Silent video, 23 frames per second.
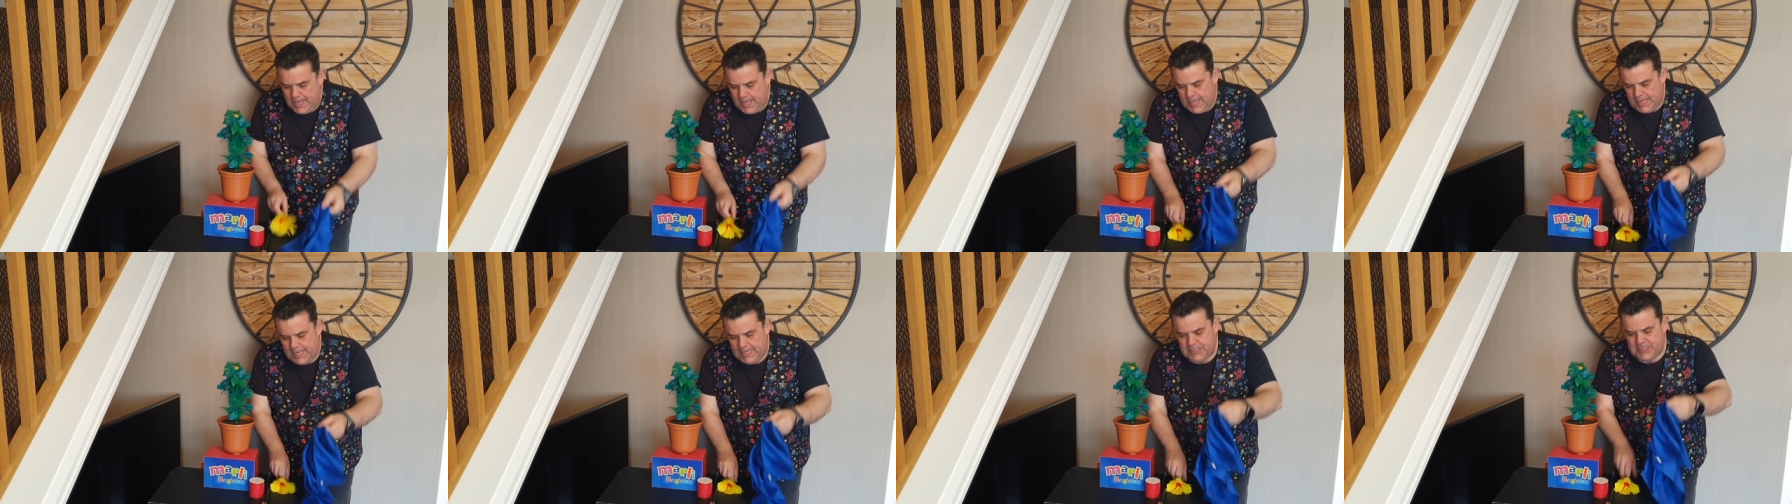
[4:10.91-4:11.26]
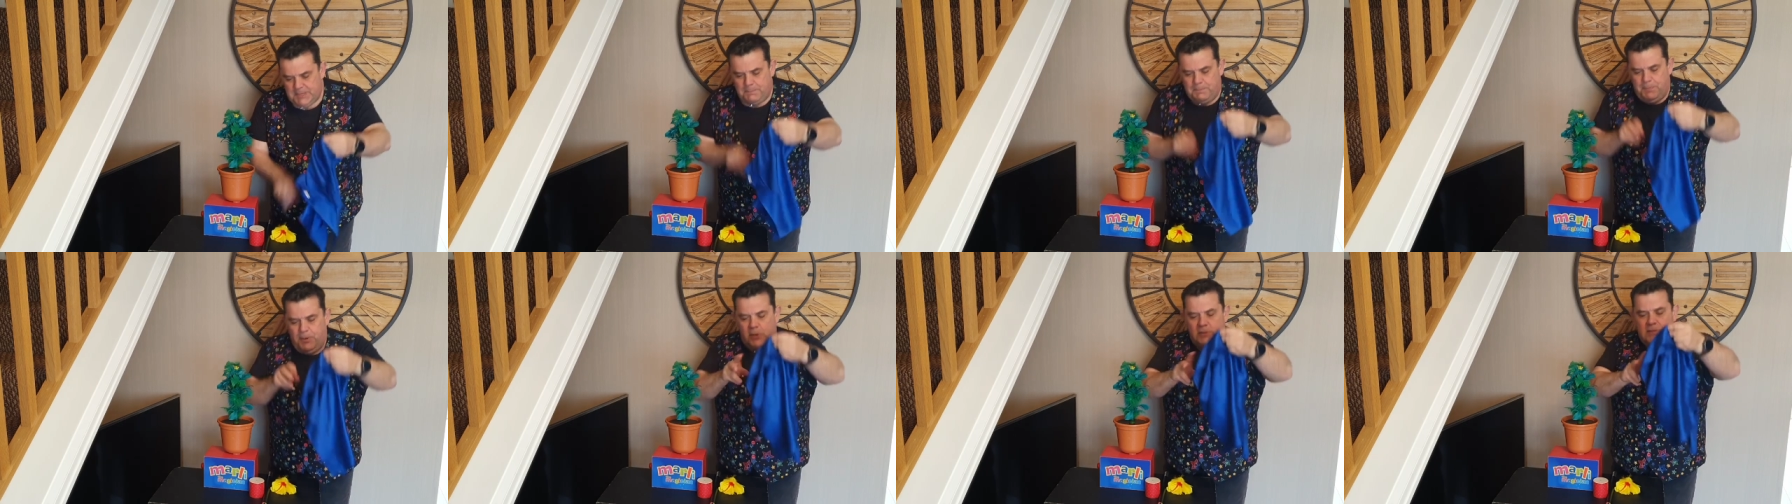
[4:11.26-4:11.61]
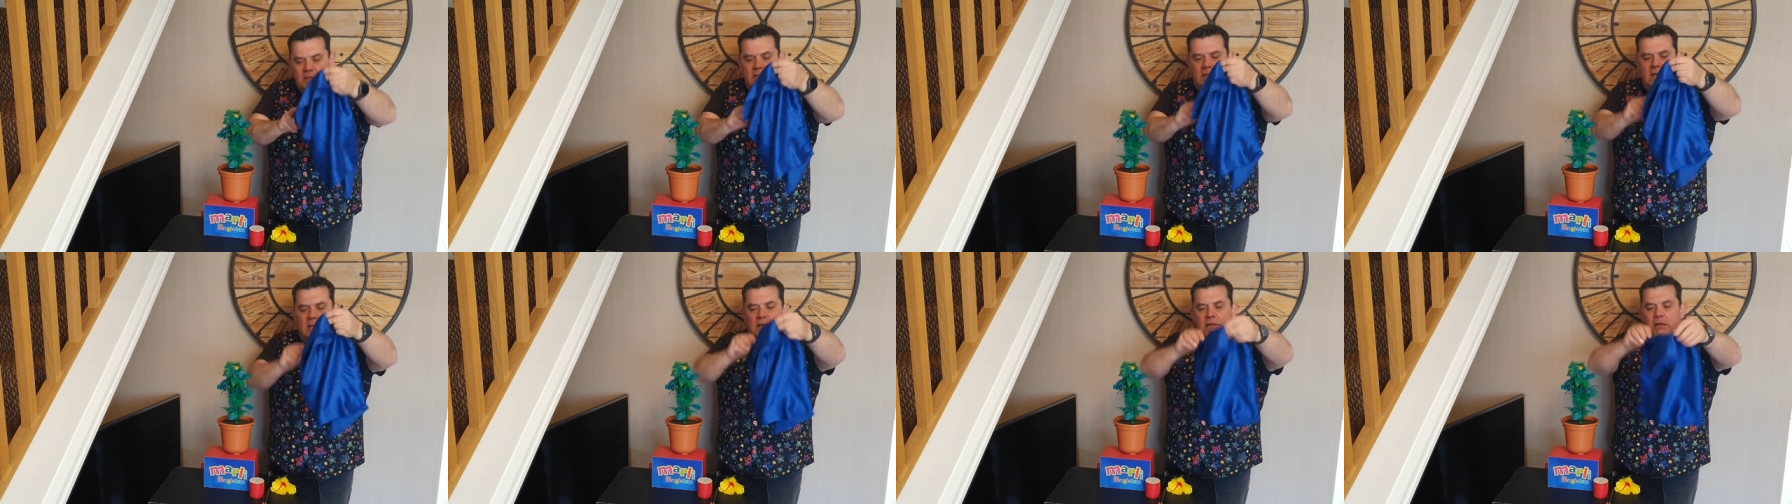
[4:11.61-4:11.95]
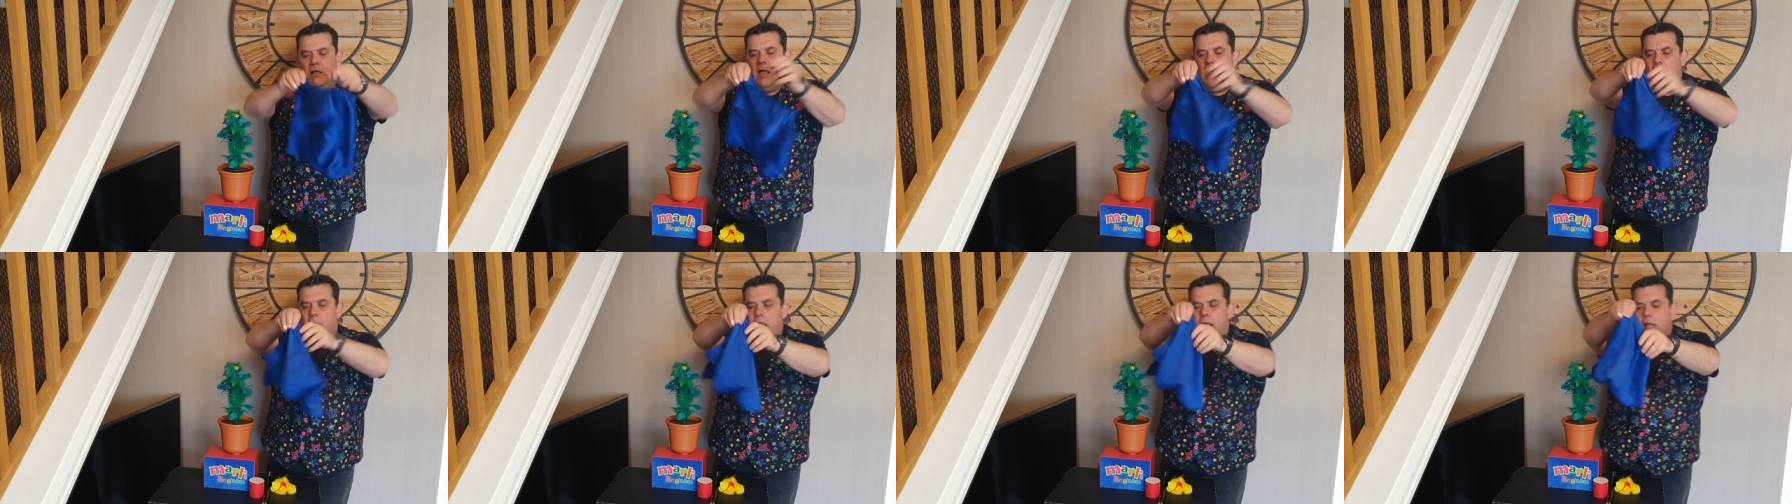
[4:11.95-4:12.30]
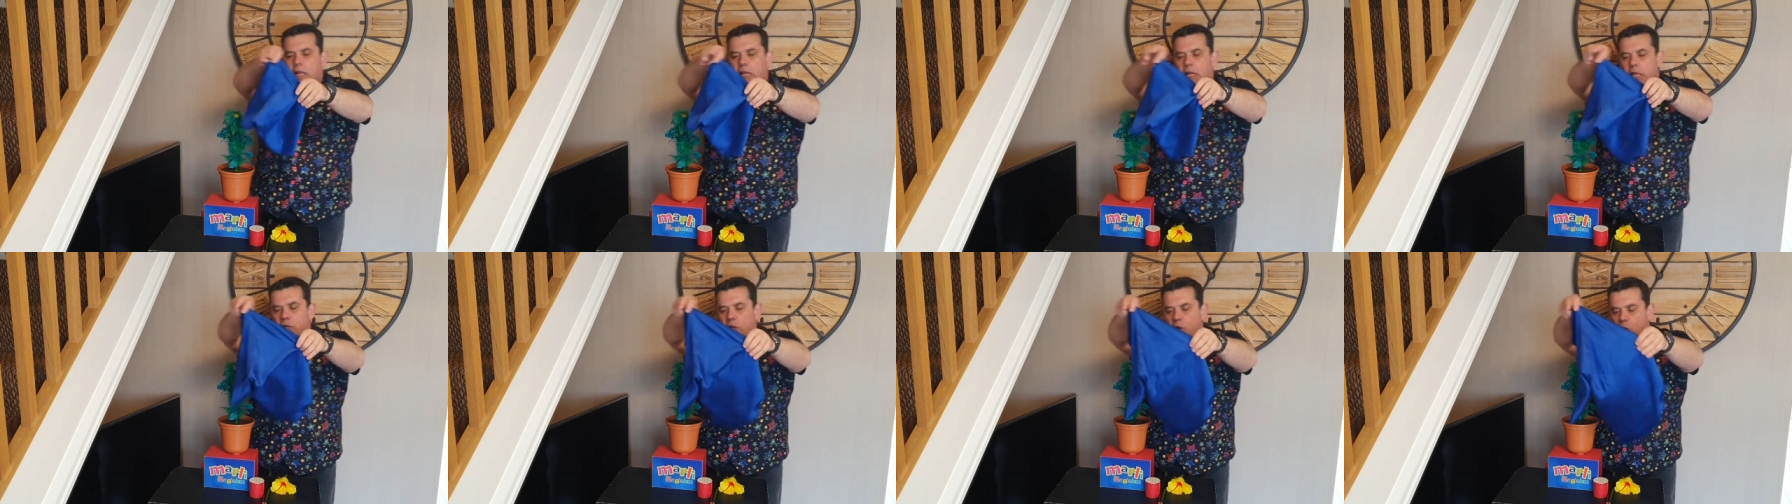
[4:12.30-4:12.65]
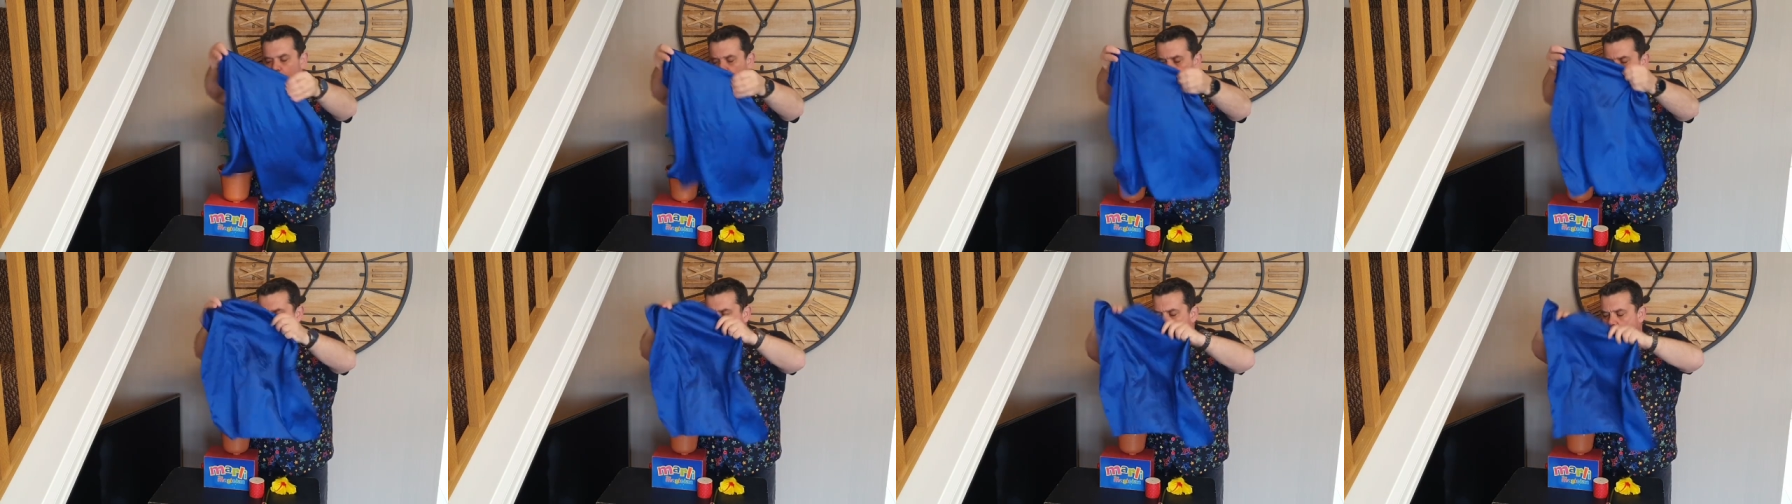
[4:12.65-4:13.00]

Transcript: is to put a little cloth